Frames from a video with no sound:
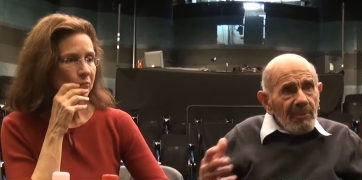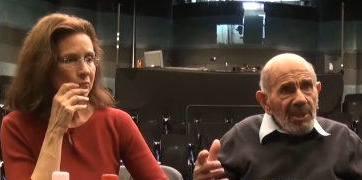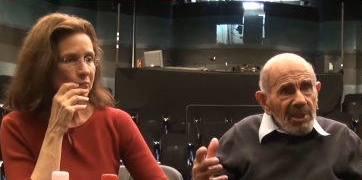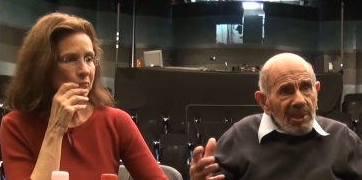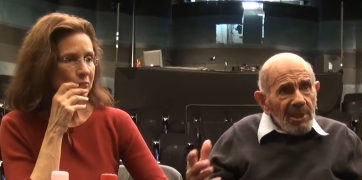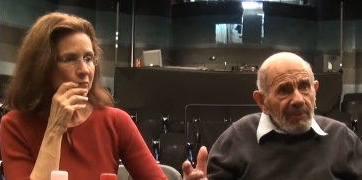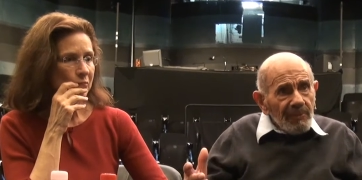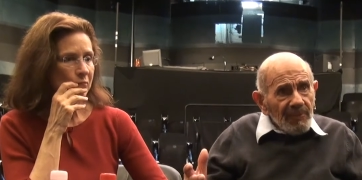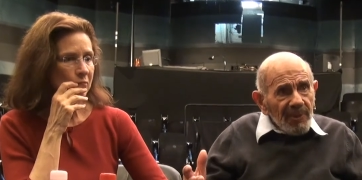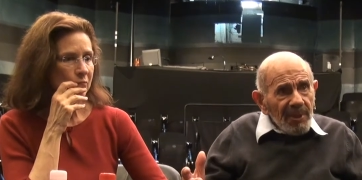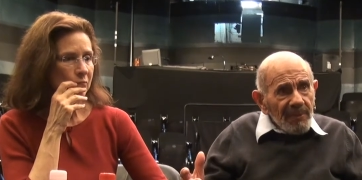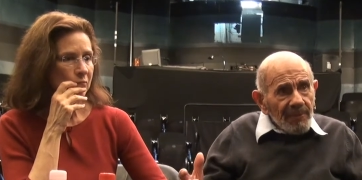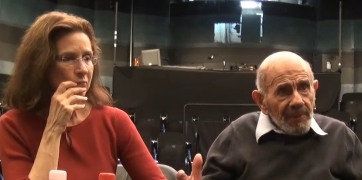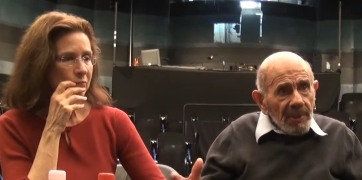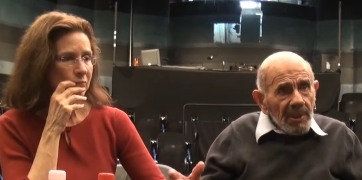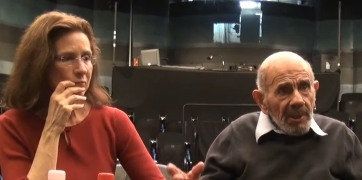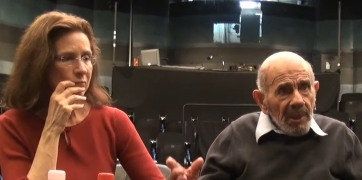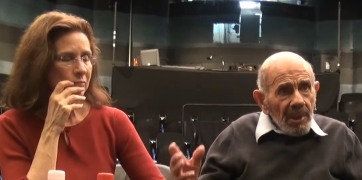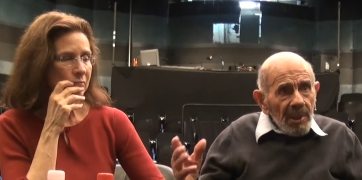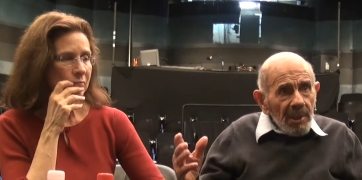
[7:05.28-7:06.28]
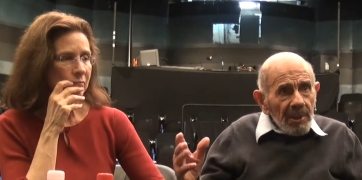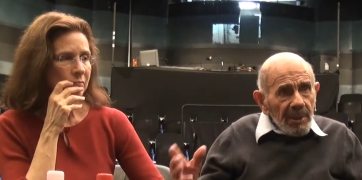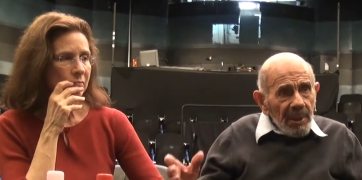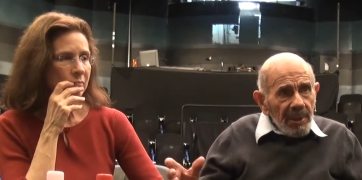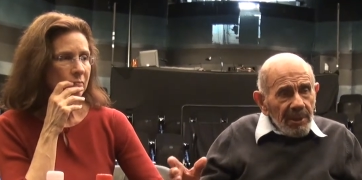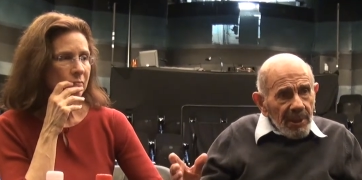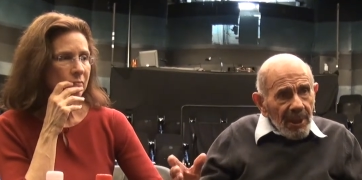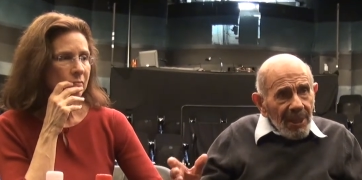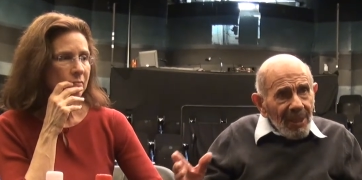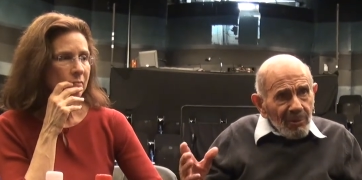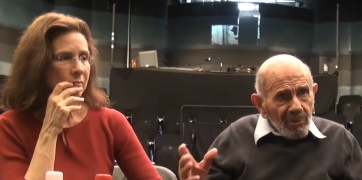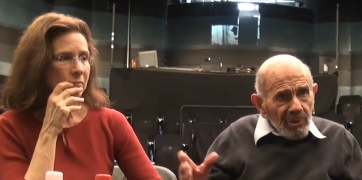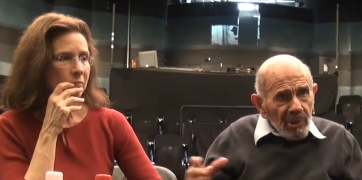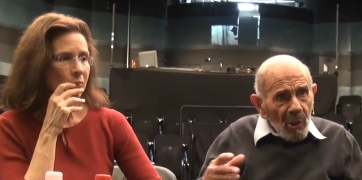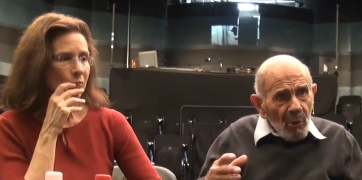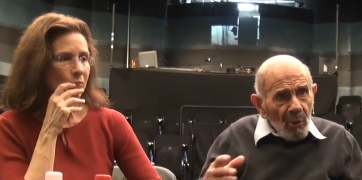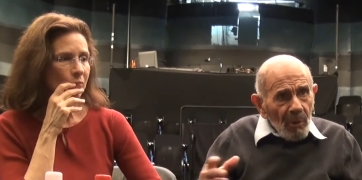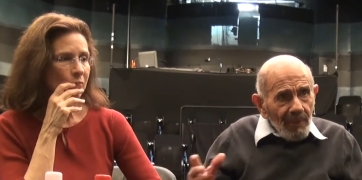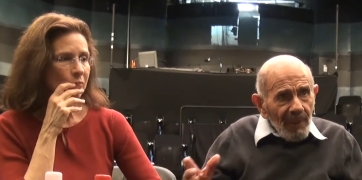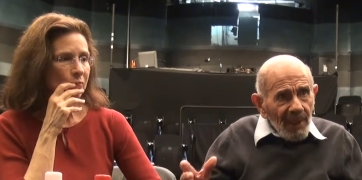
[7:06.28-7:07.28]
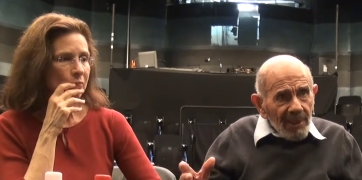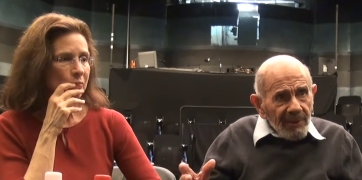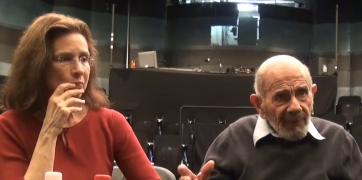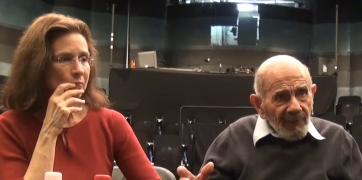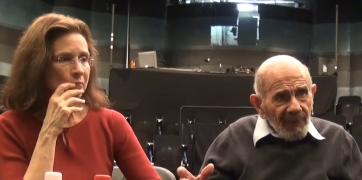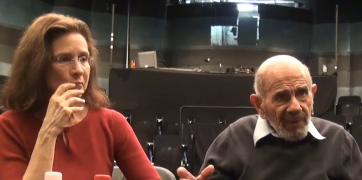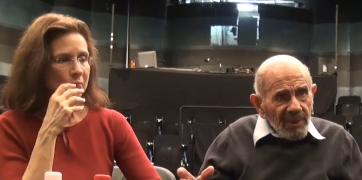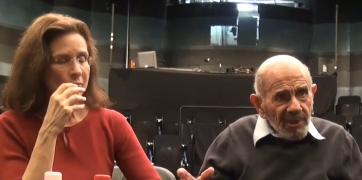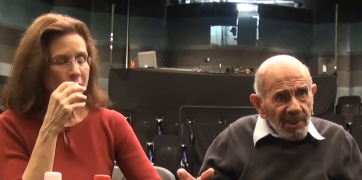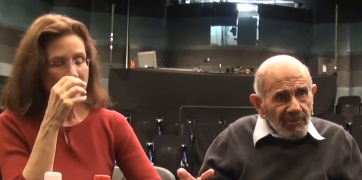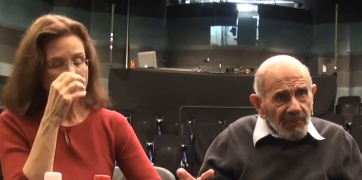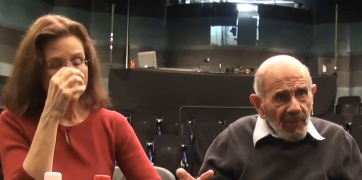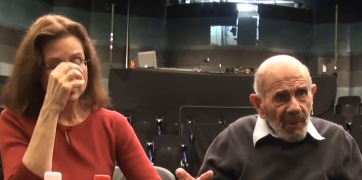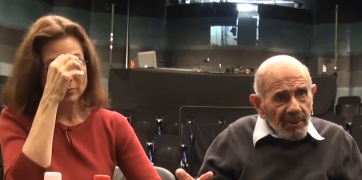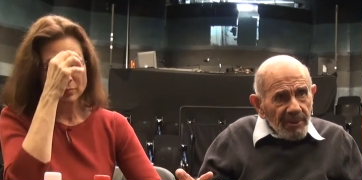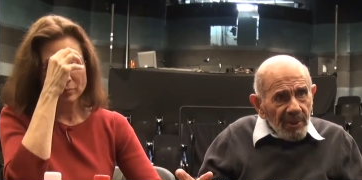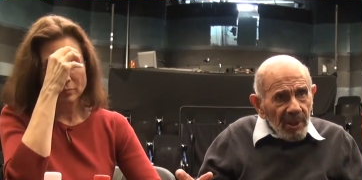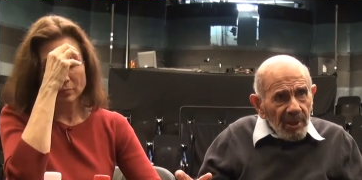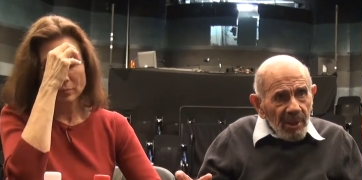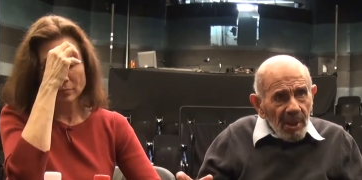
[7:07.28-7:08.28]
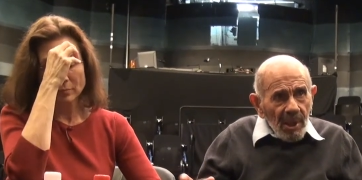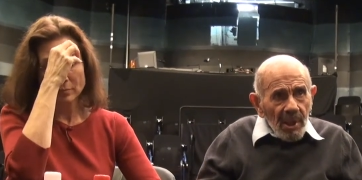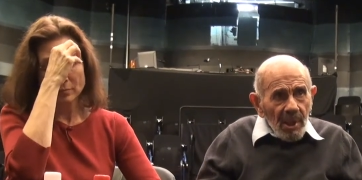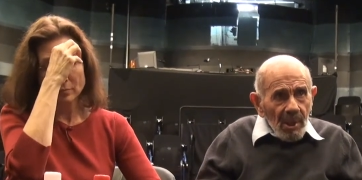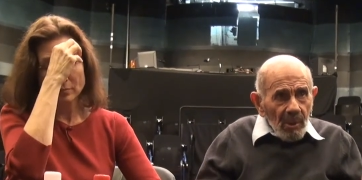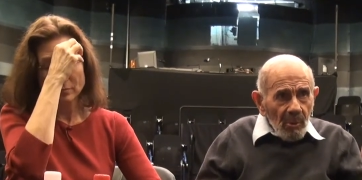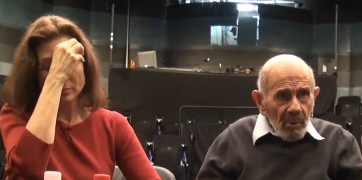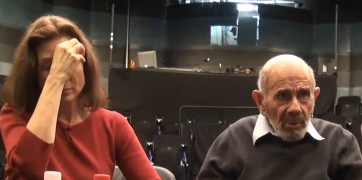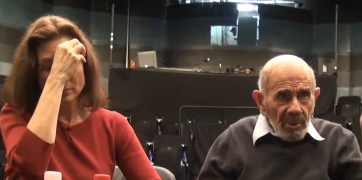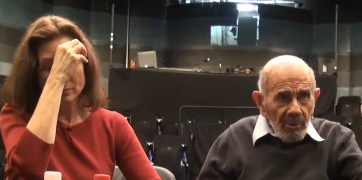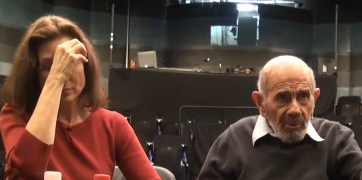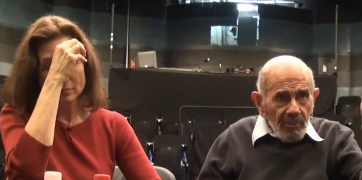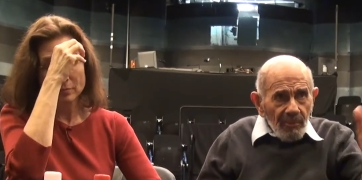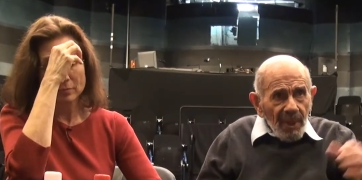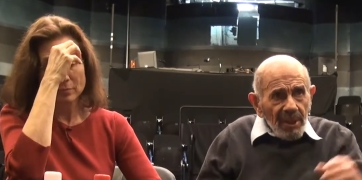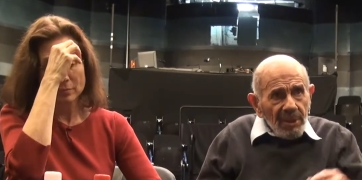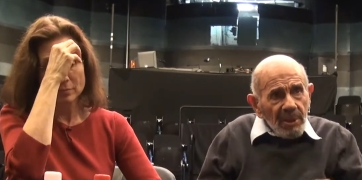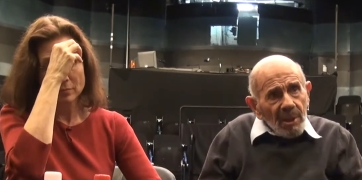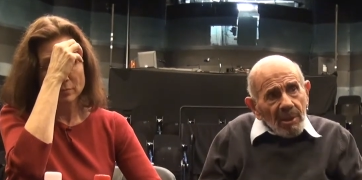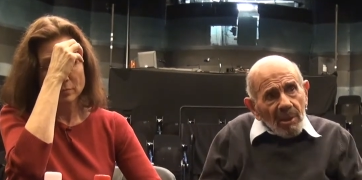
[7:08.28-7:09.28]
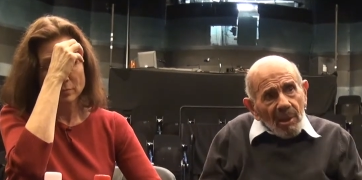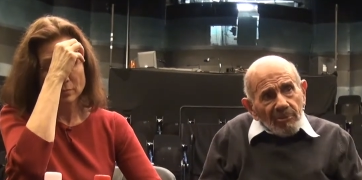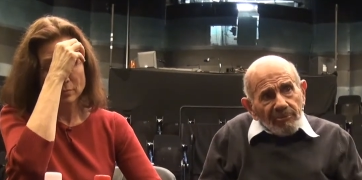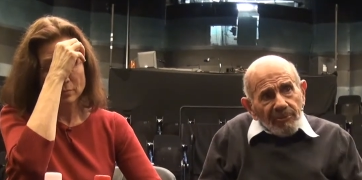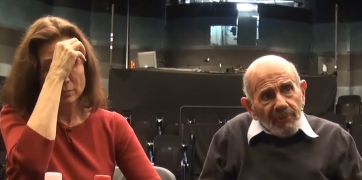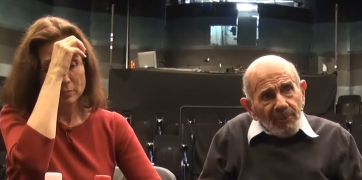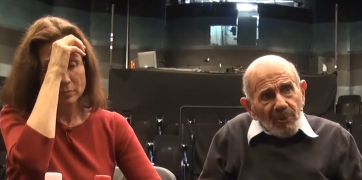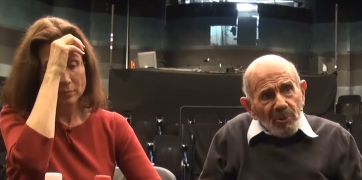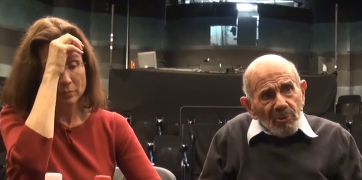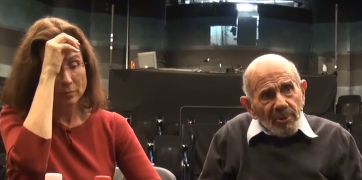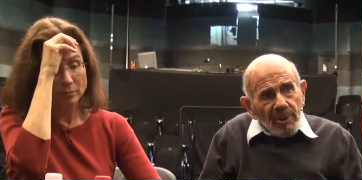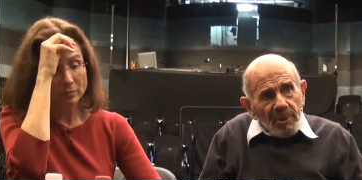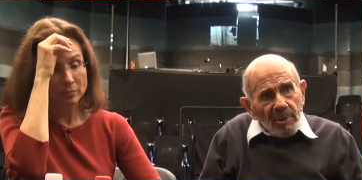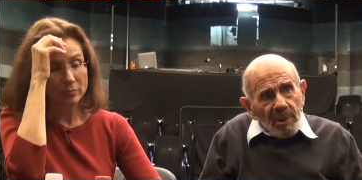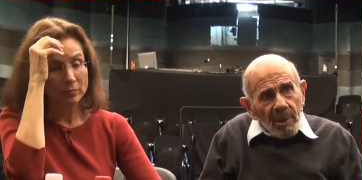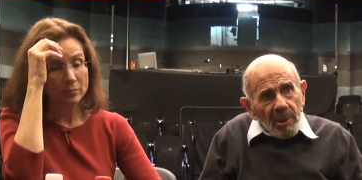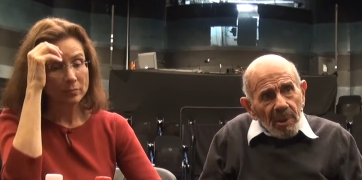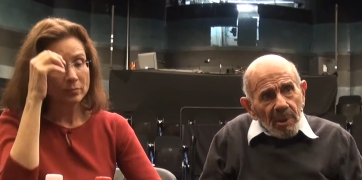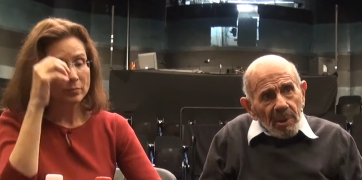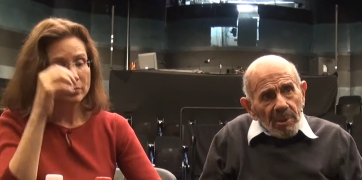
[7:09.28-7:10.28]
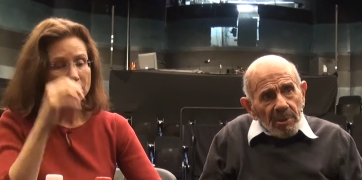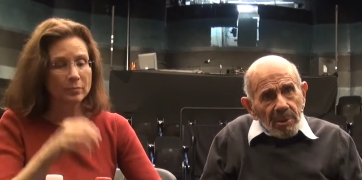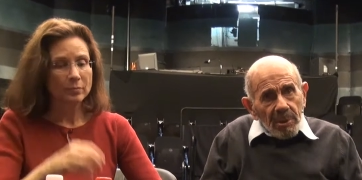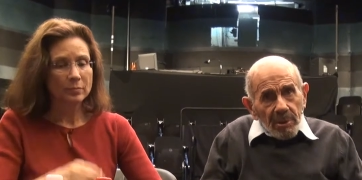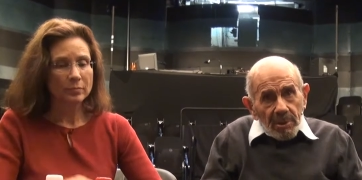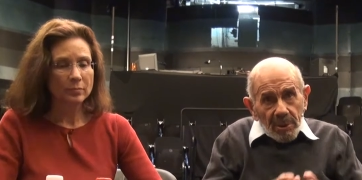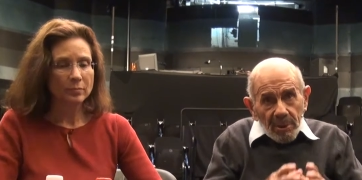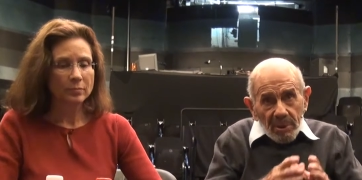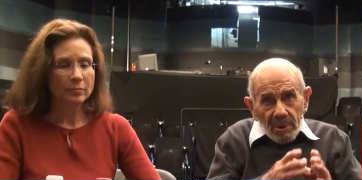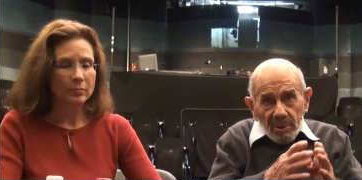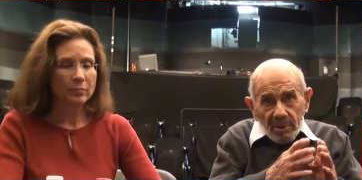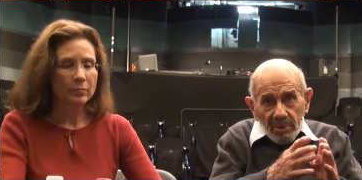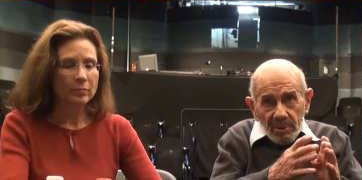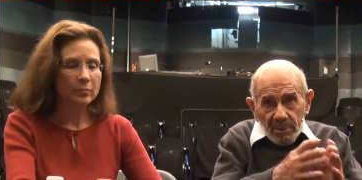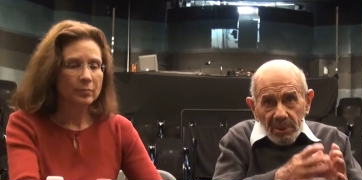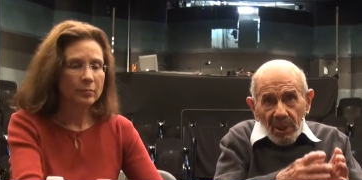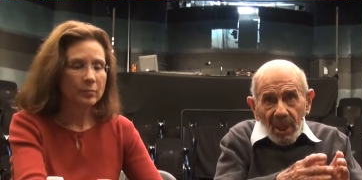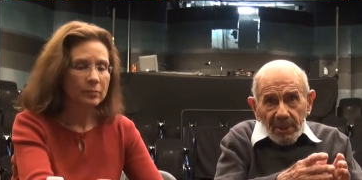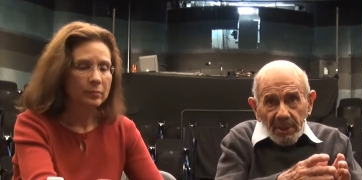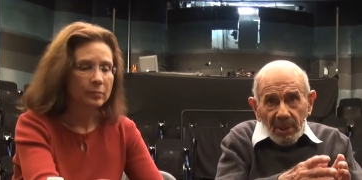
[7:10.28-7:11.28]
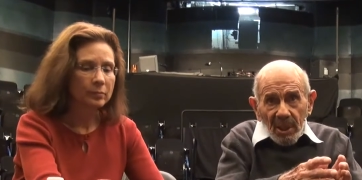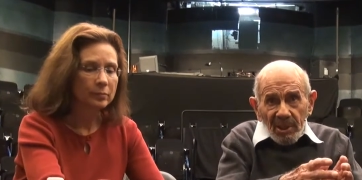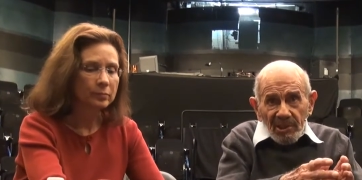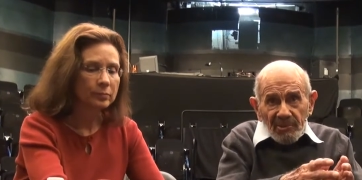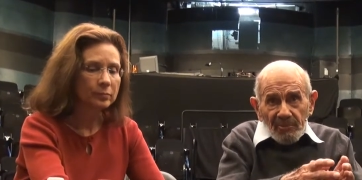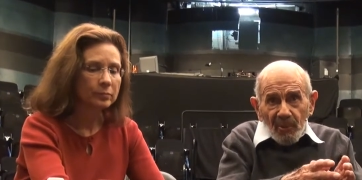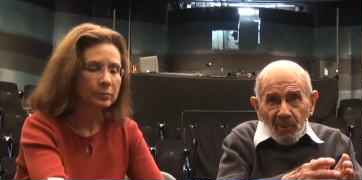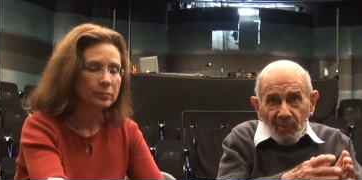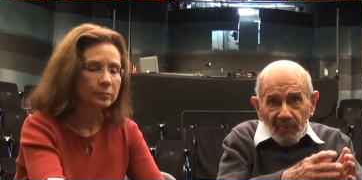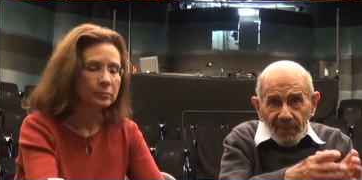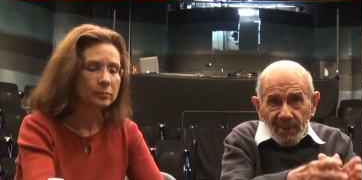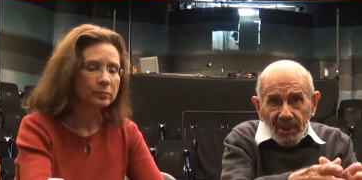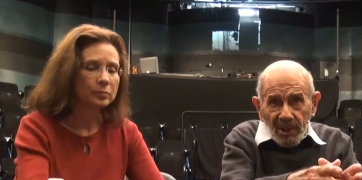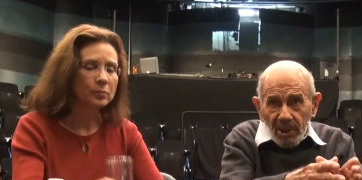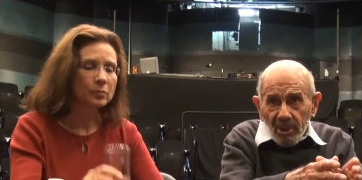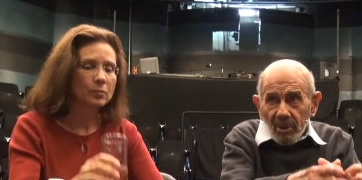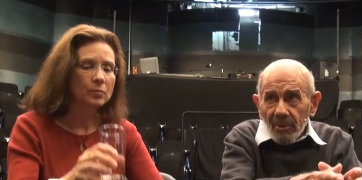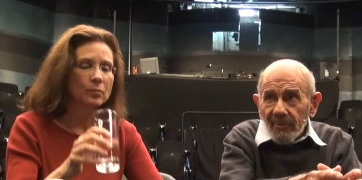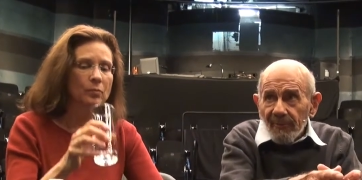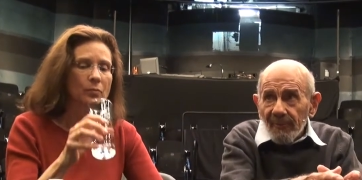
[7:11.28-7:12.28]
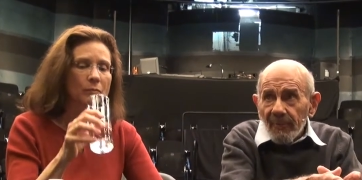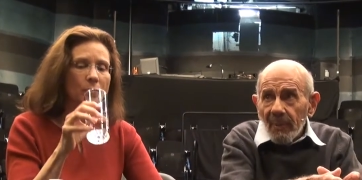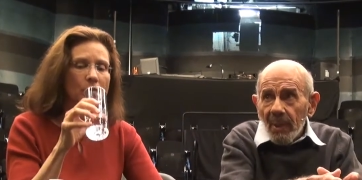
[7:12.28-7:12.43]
Speaker 1: million people that now know about the Venus Project. Will you make a contribution to the Zeitgeist movement here,